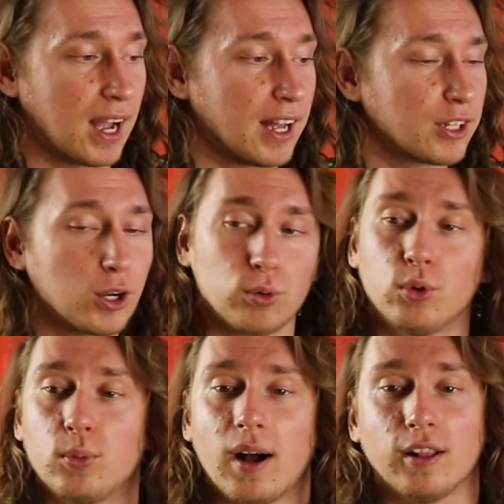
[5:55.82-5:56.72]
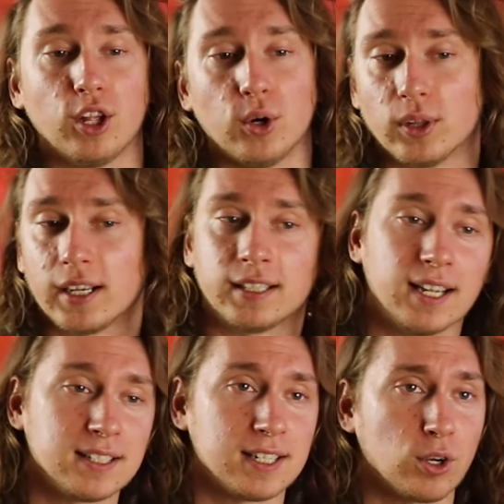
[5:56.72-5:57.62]
at her room alone, like
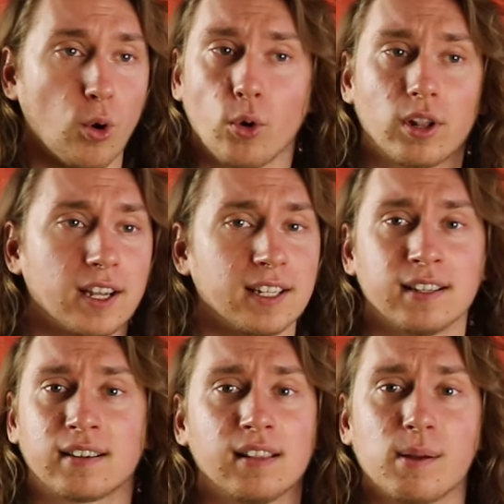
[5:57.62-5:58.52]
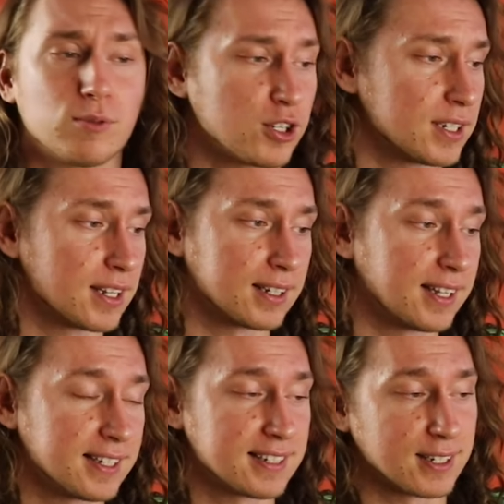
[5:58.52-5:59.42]
dancing, or like in a club, she's like
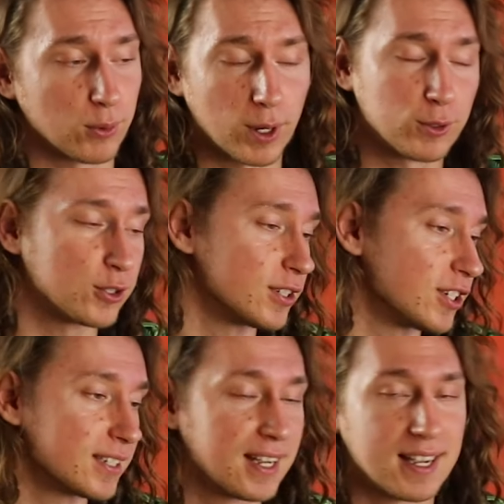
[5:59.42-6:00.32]
dancing around, just just